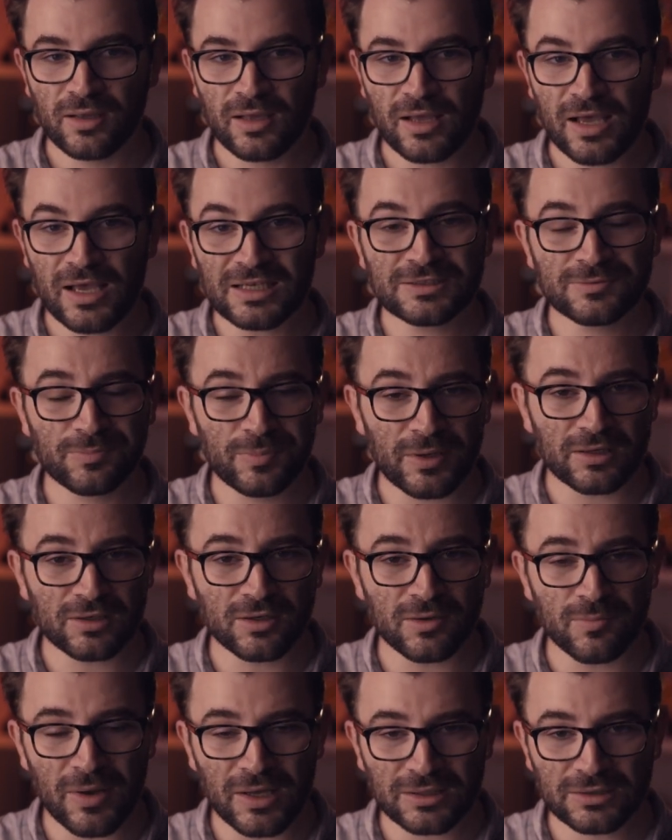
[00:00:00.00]
S Pen
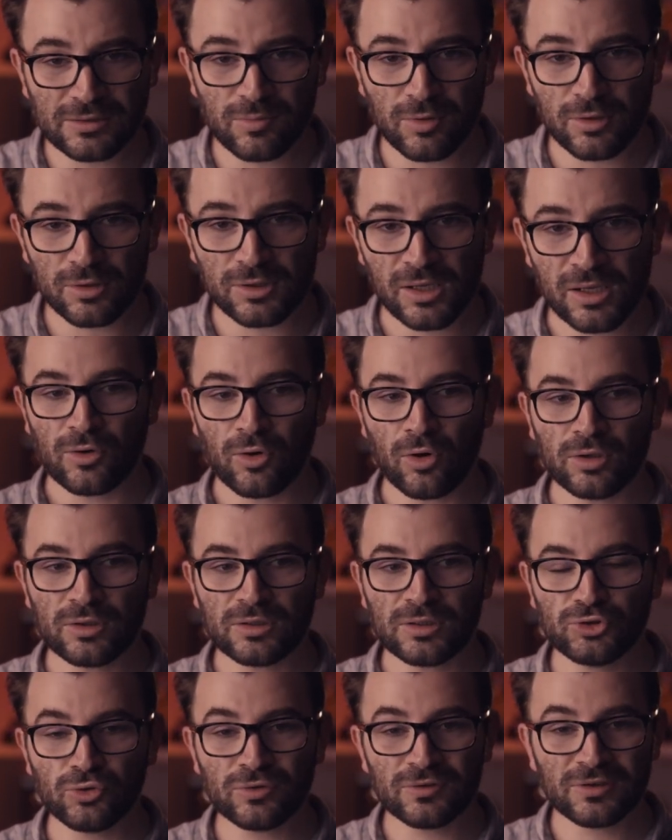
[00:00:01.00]
compatible.
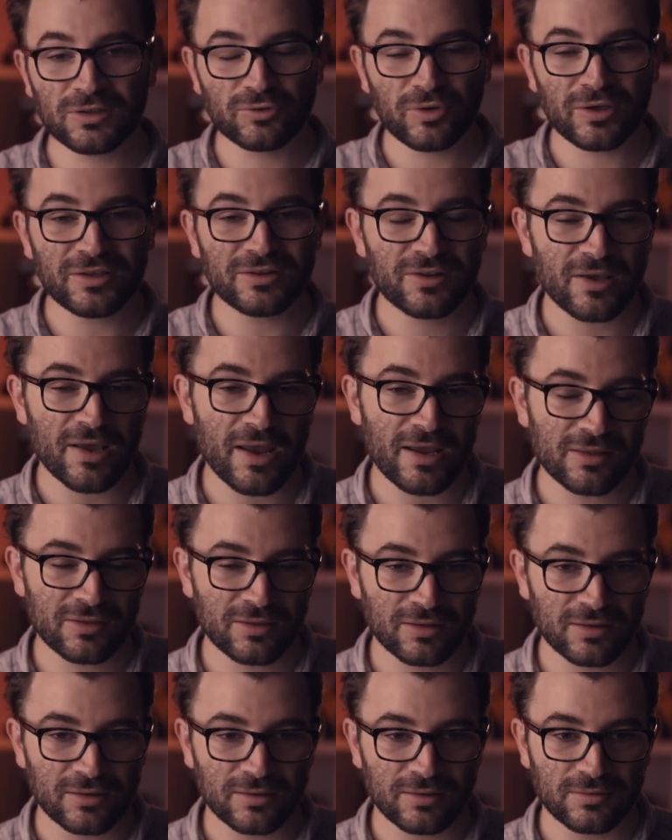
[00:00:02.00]
On June the
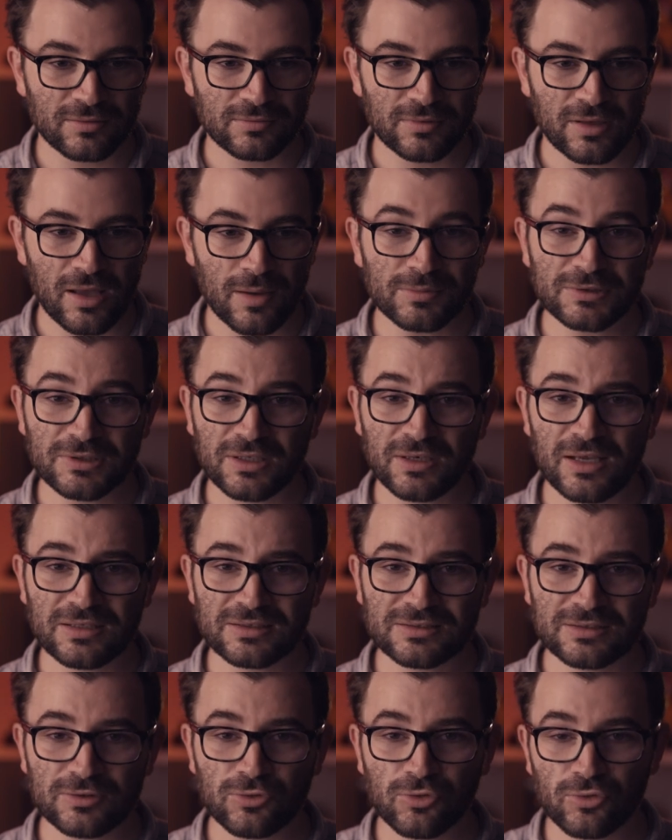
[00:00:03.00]
28th, Amazon
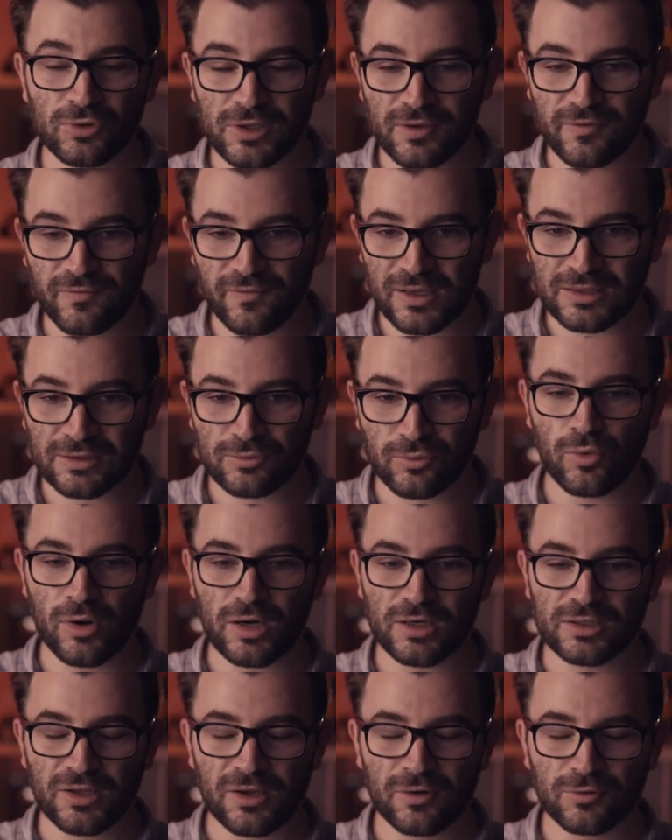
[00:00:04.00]
has a new event
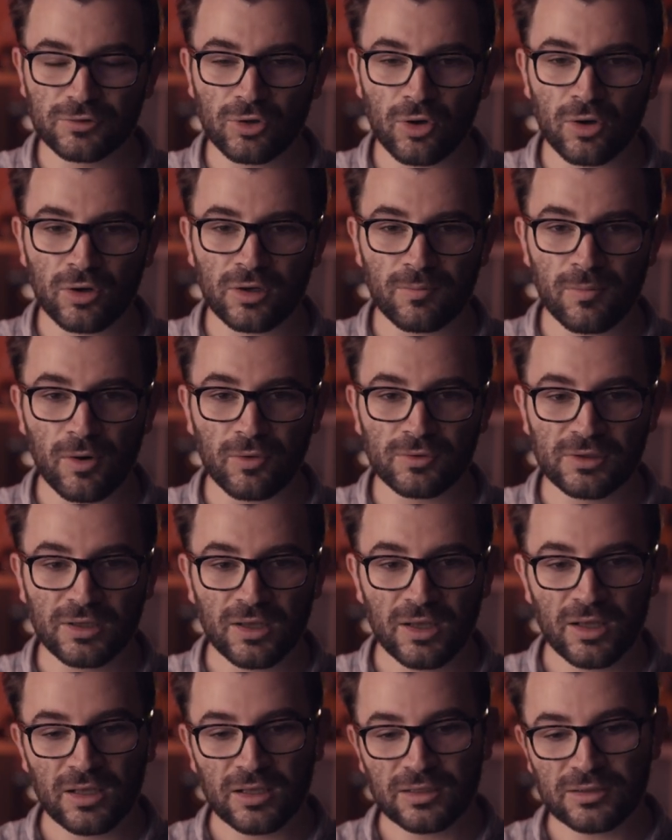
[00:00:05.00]
where they'll talk about
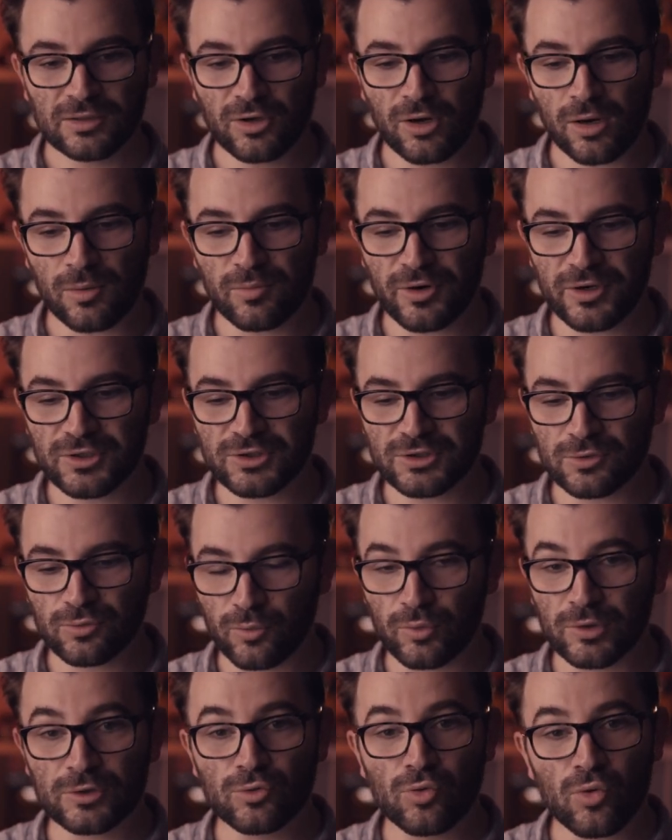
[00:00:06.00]
the collaboration
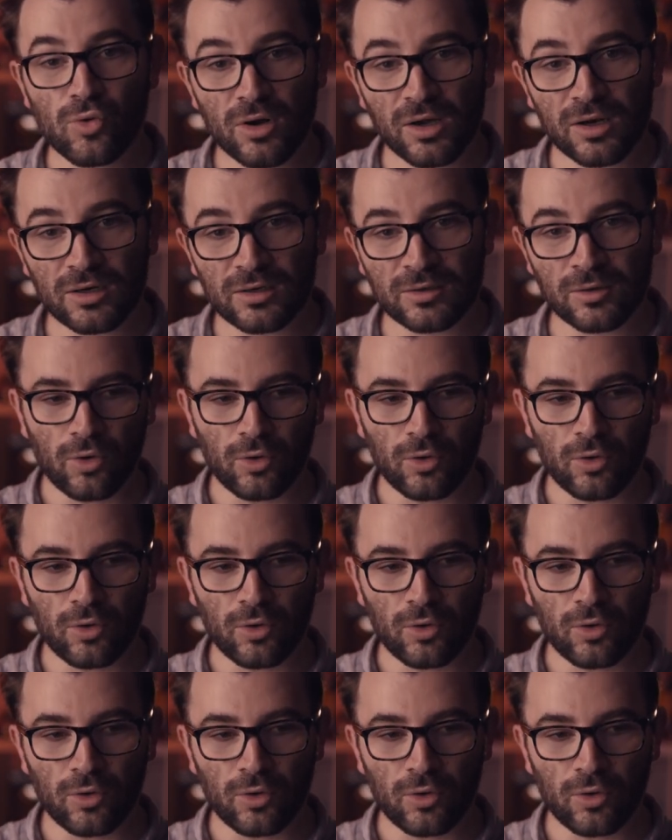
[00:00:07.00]
with Google.